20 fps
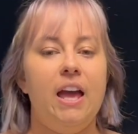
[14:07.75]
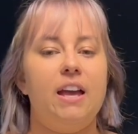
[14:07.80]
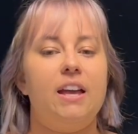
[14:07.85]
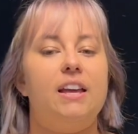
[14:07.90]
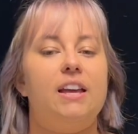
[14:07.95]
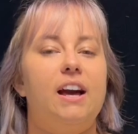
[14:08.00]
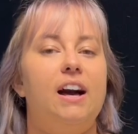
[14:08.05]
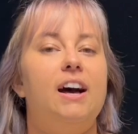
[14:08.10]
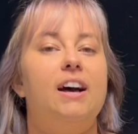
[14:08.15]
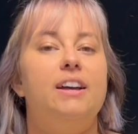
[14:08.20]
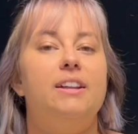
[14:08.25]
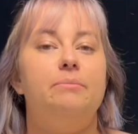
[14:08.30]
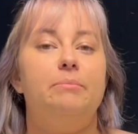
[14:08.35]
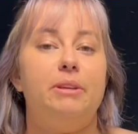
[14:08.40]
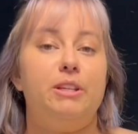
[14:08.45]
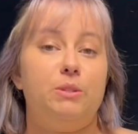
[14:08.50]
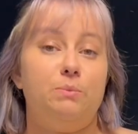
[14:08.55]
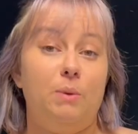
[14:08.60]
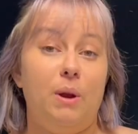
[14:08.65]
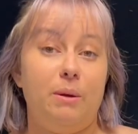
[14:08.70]
God
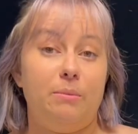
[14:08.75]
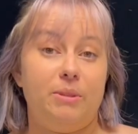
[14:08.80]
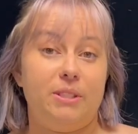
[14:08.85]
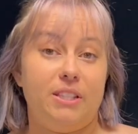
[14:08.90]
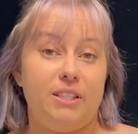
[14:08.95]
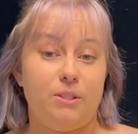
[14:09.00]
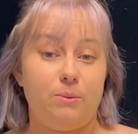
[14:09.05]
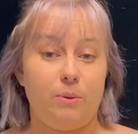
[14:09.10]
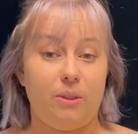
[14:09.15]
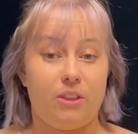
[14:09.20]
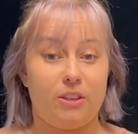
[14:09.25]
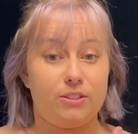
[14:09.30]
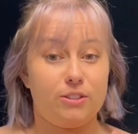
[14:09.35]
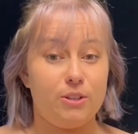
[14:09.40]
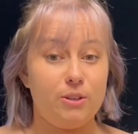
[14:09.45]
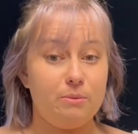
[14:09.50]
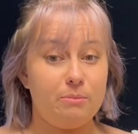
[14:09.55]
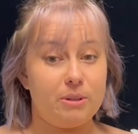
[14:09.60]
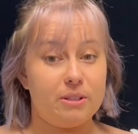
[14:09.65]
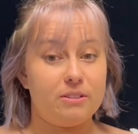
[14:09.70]
makes promises with us
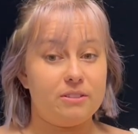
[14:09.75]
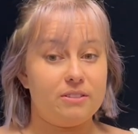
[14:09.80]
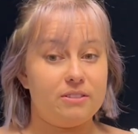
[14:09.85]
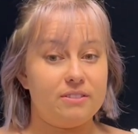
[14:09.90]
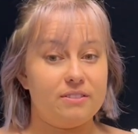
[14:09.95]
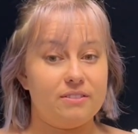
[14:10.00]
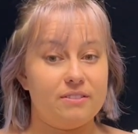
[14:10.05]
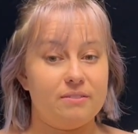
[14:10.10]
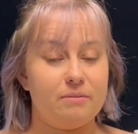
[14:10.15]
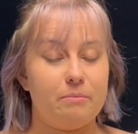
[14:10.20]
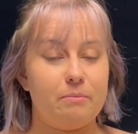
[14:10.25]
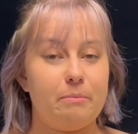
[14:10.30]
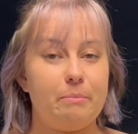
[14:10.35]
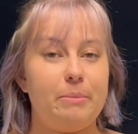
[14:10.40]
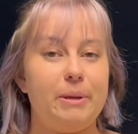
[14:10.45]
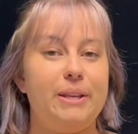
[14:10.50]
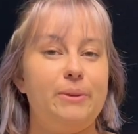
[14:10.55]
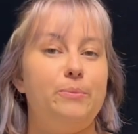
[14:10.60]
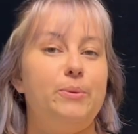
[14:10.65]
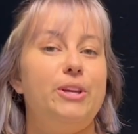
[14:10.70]
humans,
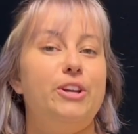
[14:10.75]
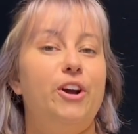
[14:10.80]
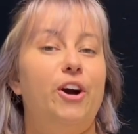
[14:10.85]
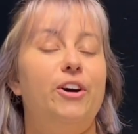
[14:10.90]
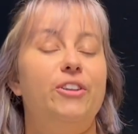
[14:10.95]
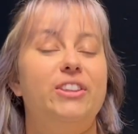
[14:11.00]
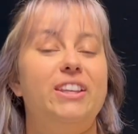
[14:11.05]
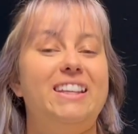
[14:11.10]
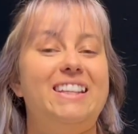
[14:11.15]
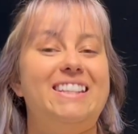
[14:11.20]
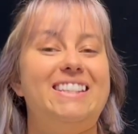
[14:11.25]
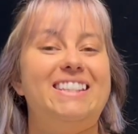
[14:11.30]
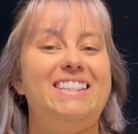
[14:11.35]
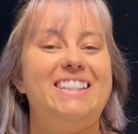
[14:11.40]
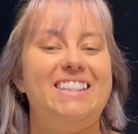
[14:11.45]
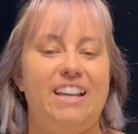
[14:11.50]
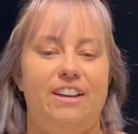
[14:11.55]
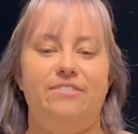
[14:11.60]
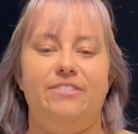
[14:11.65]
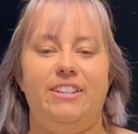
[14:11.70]
but we call these
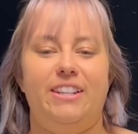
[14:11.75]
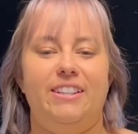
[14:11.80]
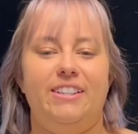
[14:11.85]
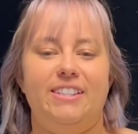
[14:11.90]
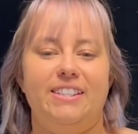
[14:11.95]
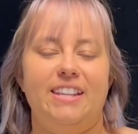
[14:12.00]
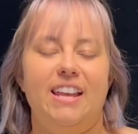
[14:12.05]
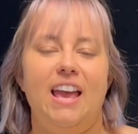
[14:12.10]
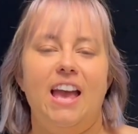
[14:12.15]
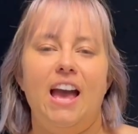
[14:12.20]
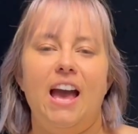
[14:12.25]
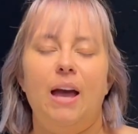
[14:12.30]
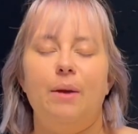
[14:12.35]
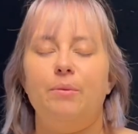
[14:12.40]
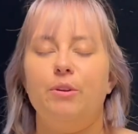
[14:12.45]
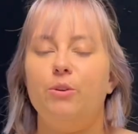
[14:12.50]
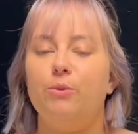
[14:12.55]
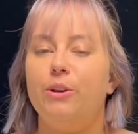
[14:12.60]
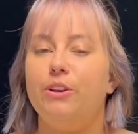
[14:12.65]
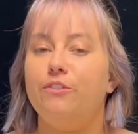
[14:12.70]
covenants. I'm
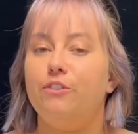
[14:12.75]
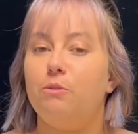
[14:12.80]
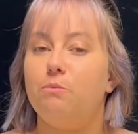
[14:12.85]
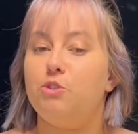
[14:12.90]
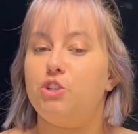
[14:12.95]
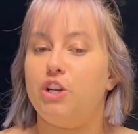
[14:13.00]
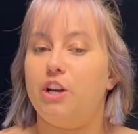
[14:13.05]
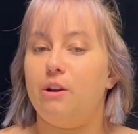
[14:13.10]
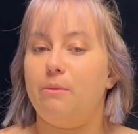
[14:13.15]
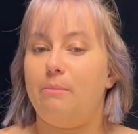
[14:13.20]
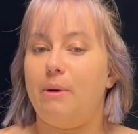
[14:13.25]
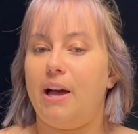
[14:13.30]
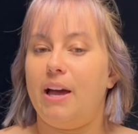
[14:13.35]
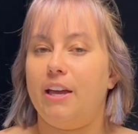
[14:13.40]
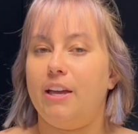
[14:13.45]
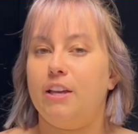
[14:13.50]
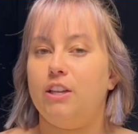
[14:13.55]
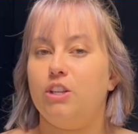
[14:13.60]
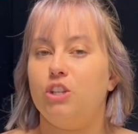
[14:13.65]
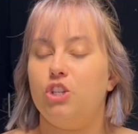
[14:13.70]
going to read from
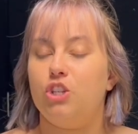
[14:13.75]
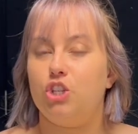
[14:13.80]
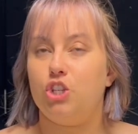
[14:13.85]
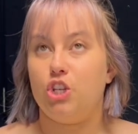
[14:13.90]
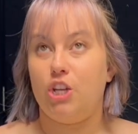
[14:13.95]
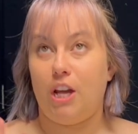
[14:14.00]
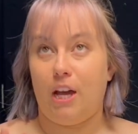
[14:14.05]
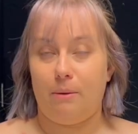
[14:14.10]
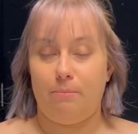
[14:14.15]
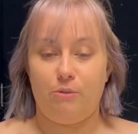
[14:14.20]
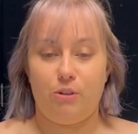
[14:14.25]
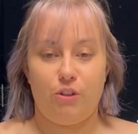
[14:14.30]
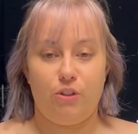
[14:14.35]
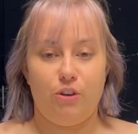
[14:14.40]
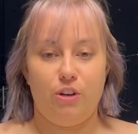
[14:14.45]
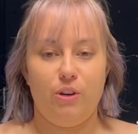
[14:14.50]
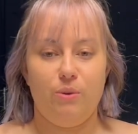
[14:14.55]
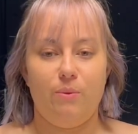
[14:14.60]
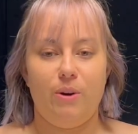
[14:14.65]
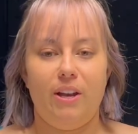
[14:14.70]
Jeremiah chapter
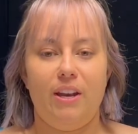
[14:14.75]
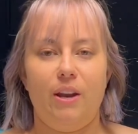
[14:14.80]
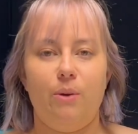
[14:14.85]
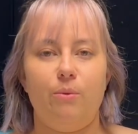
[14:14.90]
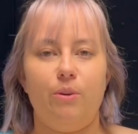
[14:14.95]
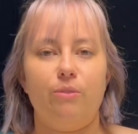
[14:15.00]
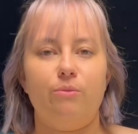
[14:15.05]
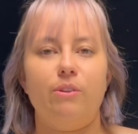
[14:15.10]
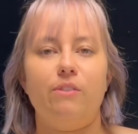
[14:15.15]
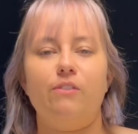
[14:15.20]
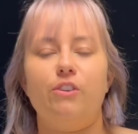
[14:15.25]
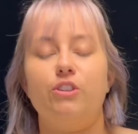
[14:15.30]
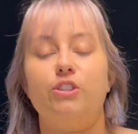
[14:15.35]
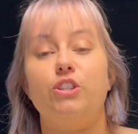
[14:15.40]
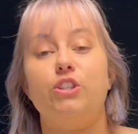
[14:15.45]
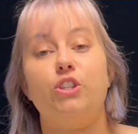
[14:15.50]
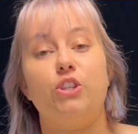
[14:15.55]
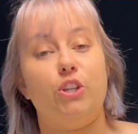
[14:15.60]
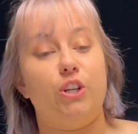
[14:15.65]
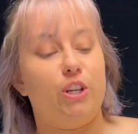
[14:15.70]
31, and we're going to read
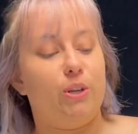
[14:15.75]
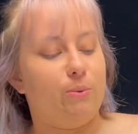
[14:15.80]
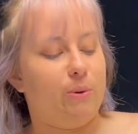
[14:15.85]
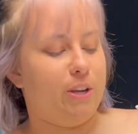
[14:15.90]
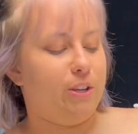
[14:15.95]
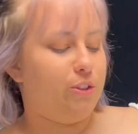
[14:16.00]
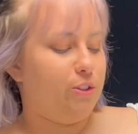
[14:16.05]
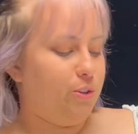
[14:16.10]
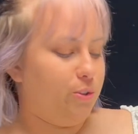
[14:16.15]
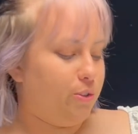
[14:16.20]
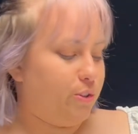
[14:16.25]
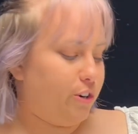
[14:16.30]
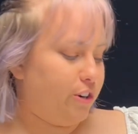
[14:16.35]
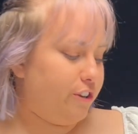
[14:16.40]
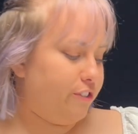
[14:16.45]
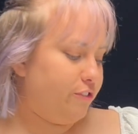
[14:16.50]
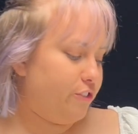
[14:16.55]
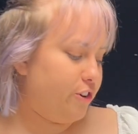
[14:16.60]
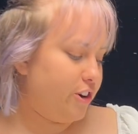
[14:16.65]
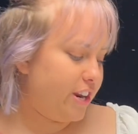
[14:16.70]
verses 31 through
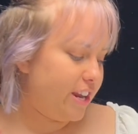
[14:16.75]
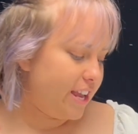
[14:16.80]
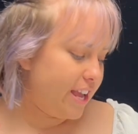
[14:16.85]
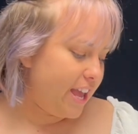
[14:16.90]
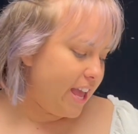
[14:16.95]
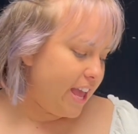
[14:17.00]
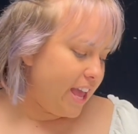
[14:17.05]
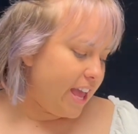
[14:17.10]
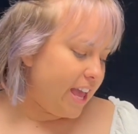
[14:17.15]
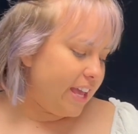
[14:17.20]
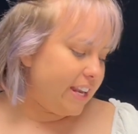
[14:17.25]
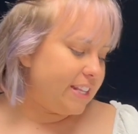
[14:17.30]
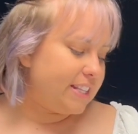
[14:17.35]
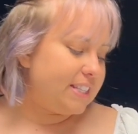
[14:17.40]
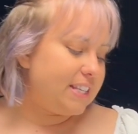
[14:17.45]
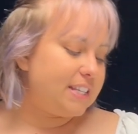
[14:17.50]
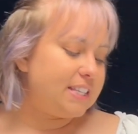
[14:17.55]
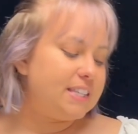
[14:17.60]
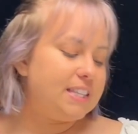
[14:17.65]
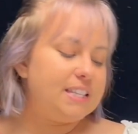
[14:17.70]
34. And it
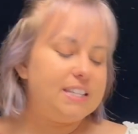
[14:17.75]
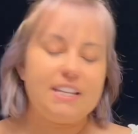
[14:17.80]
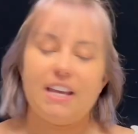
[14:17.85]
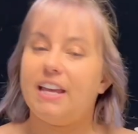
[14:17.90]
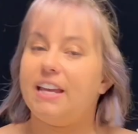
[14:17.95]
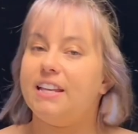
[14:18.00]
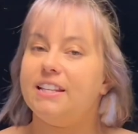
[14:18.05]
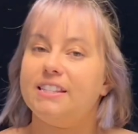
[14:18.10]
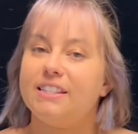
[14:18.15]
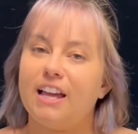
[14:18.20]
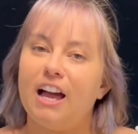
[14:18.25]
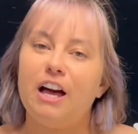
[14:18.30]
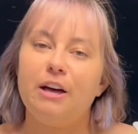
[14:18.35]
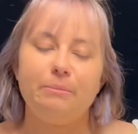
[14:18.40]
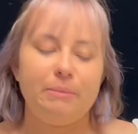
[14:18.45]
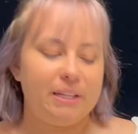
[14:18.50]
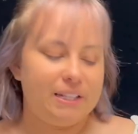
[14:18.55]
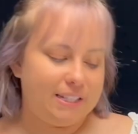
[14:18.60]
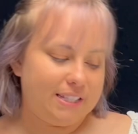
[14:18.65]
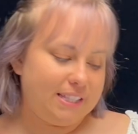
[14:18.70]
says, The day is
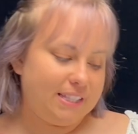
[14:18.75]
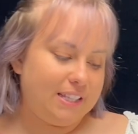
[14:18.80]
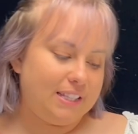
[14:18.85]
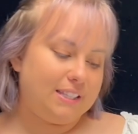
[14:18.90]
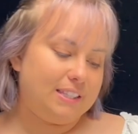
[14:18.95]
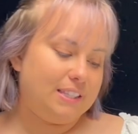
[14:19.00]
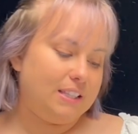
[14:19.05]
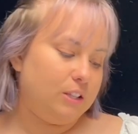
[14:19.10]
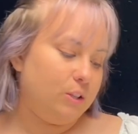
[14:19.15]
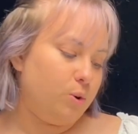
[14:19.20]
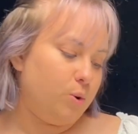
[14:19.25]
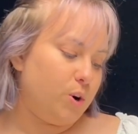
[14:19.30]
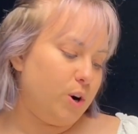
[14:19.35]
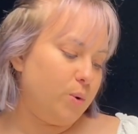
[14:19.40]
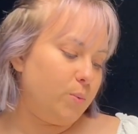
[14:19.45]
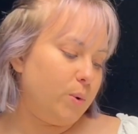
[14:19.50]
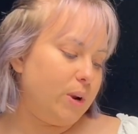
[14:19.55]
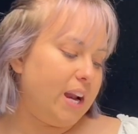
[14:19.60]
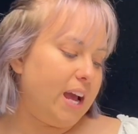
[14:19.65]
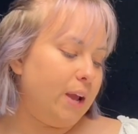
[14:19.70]
coming, says the
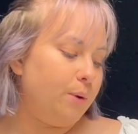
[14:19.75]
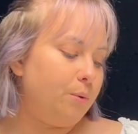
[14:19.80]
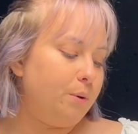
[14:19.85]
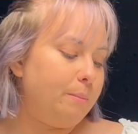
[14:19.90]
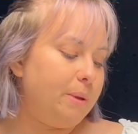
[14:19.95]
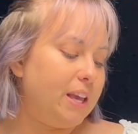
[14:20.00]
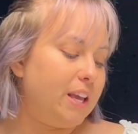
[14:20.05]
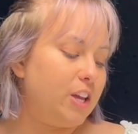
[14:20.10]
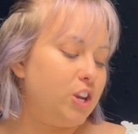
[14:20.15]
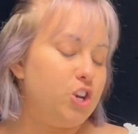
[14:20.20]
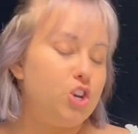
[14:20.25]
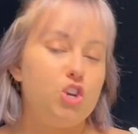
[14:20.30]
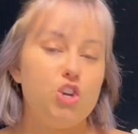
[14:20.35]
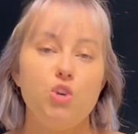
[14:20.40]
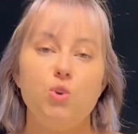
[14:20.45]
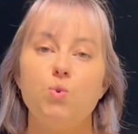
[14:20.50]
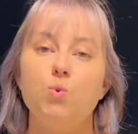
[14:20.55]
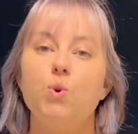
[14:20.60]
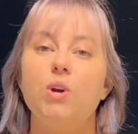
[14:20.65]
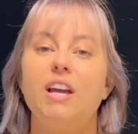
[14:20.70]
Lord, when I will make a
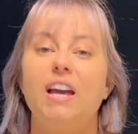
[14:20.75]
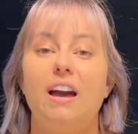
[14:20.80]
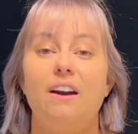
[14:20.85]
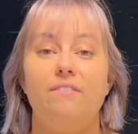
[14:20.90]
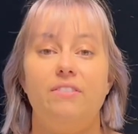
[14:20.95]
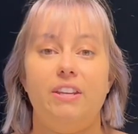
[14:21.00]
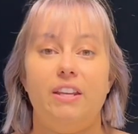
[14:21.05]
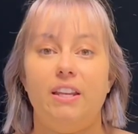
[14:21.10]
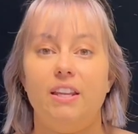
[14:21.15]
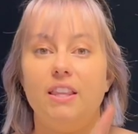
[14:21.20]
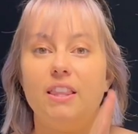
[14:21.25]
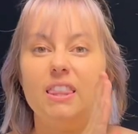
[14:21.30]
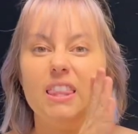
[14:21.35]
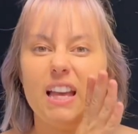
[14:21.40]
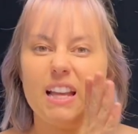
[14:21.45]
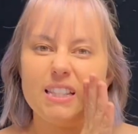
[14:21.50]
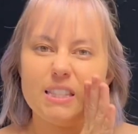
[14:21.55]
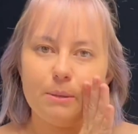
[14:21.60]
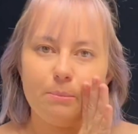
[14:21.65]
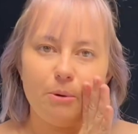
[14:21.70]
new covenant.
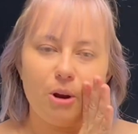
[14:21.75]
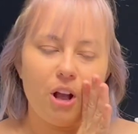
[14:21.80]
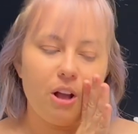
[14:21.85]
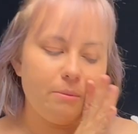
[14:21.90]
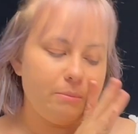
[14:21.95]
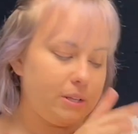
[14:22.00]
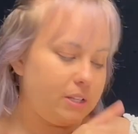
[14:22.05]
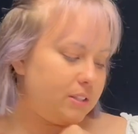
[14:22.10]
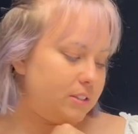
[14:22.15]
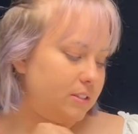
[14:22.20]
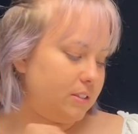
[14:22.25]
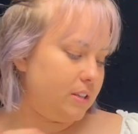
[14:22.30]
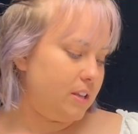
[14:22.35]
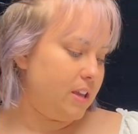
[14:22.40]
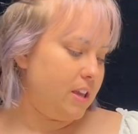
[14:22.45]
That's a promise.